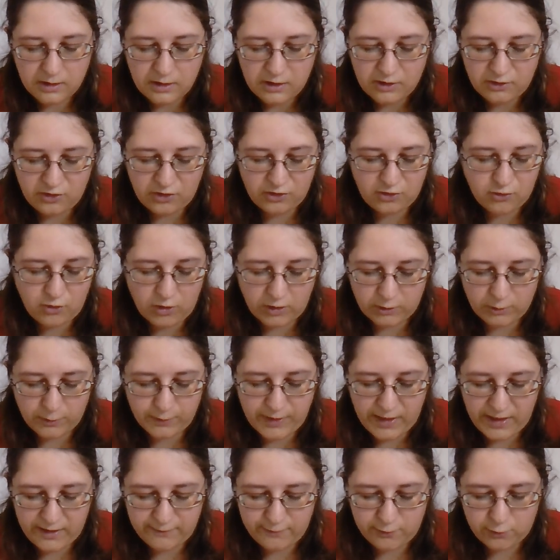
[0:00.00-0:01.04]
She struggled,
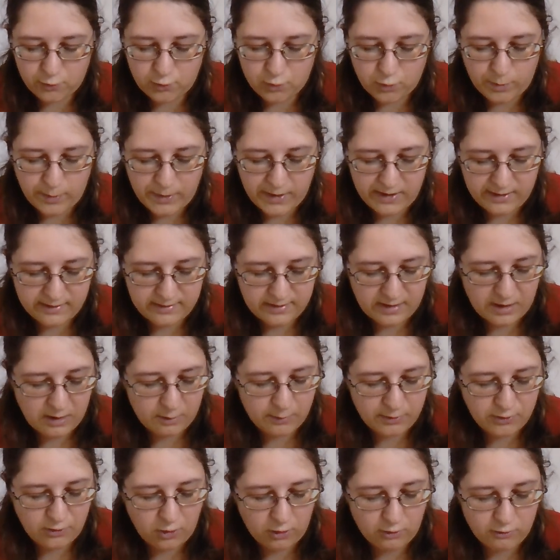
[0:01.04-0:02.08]
therefore, to appear to her
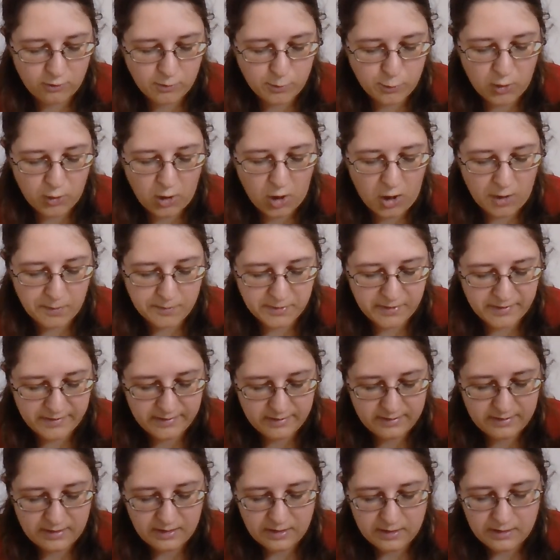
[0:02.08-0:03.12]
with tolerable
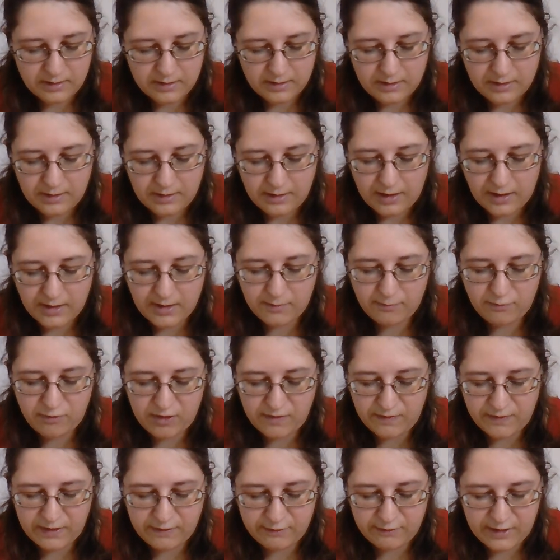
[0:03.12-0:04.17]
calmness, and in
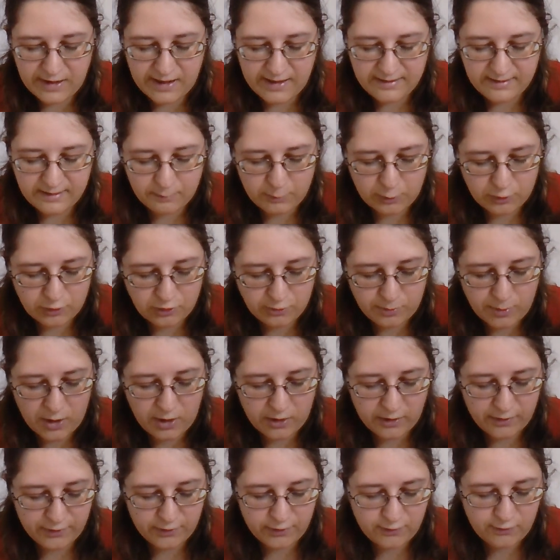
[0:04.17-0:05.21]
briefly relating what had
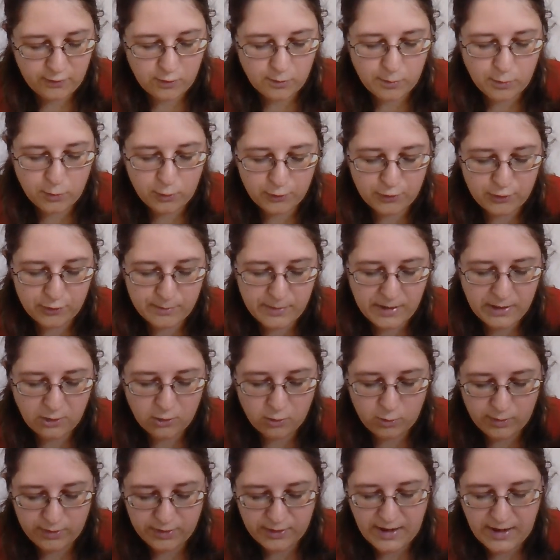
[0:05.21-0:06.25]
passed, forbore to mingle
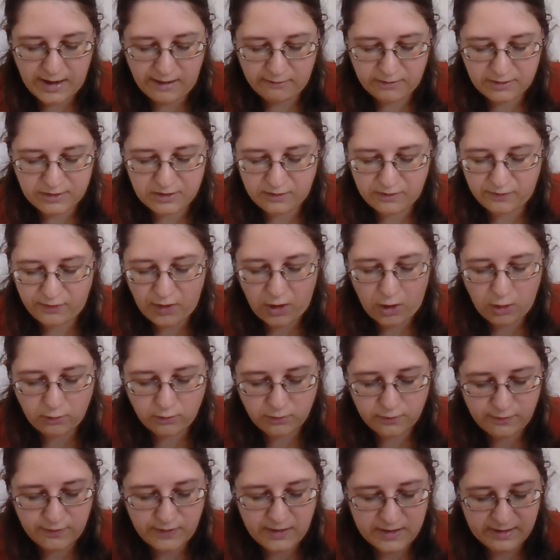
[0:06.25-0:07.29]
with the narrative her own
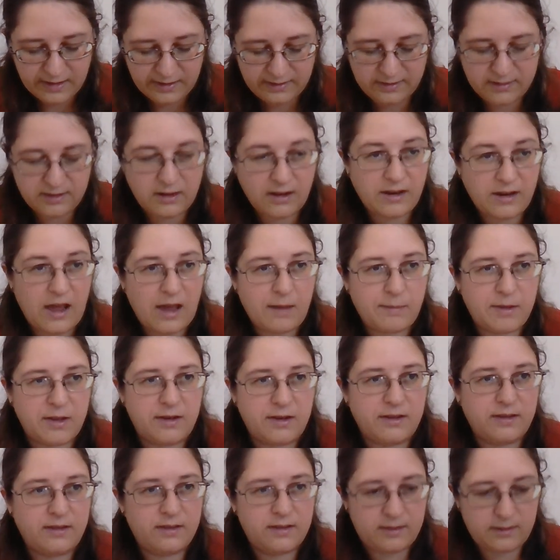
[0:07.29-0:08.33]
feelings and
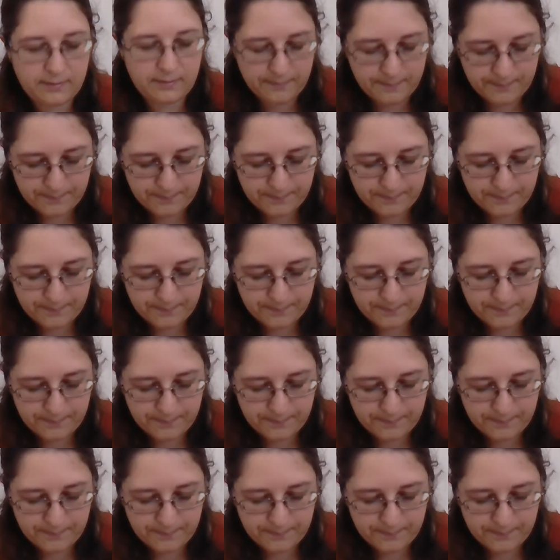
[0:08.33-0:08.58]
unhappiness.